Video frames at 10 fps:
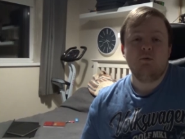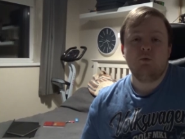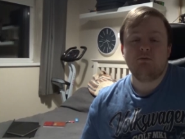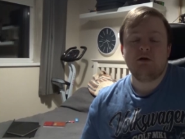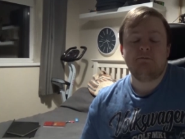
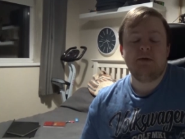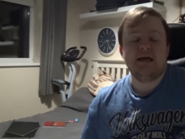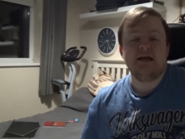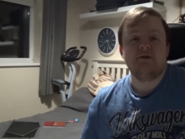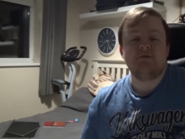What would it
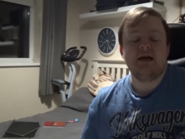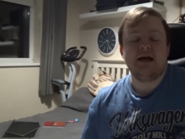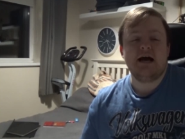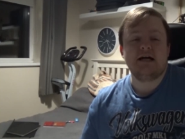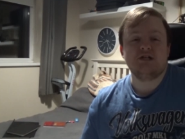be if they
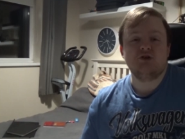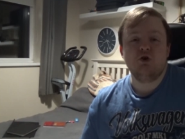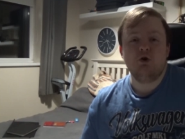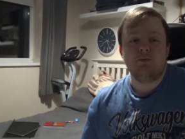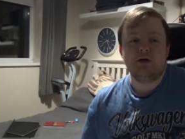had
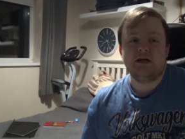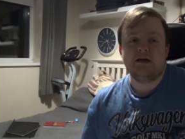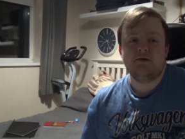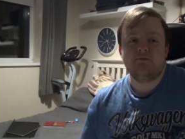nobody